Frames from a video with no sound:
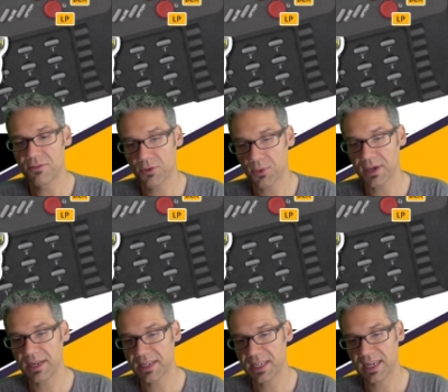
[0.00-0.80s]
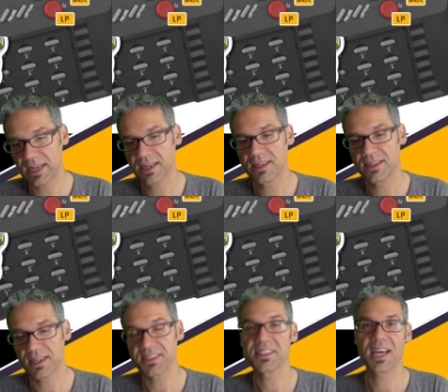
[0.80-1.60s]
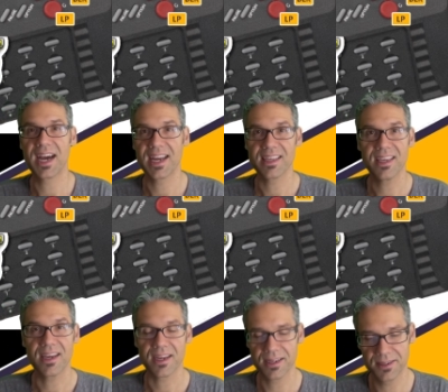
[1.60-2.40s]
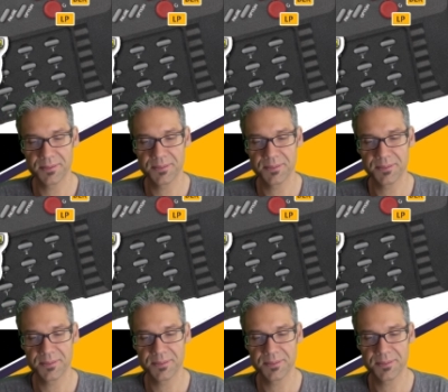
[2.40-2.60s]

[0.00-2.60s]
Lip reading: forward and kick does the high kick.